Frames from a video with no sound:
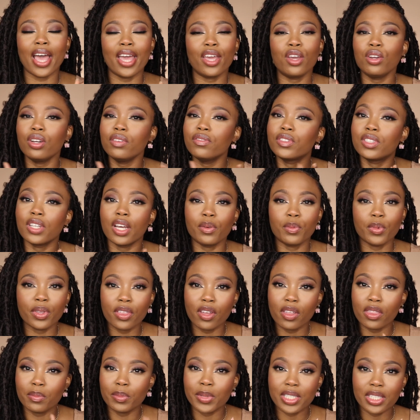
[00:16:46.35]
I could have done
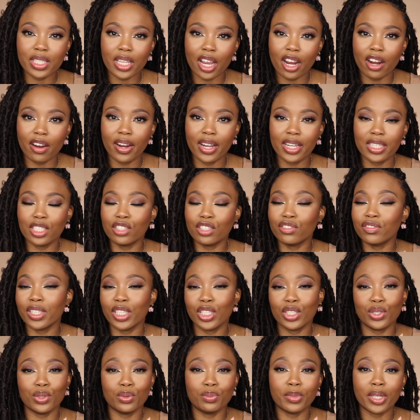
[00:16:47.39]
without the mascara. It didn't
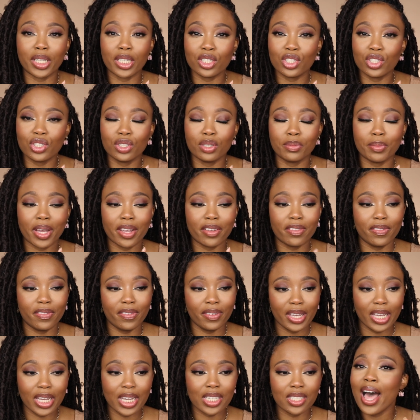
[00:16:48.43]
really do much to my
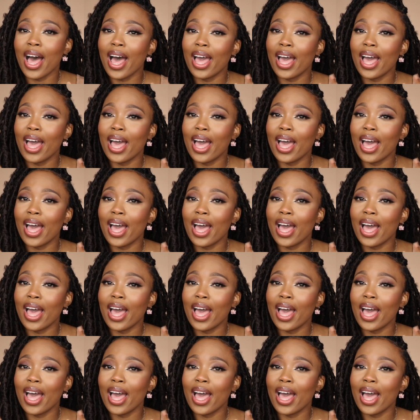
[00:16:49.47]
face.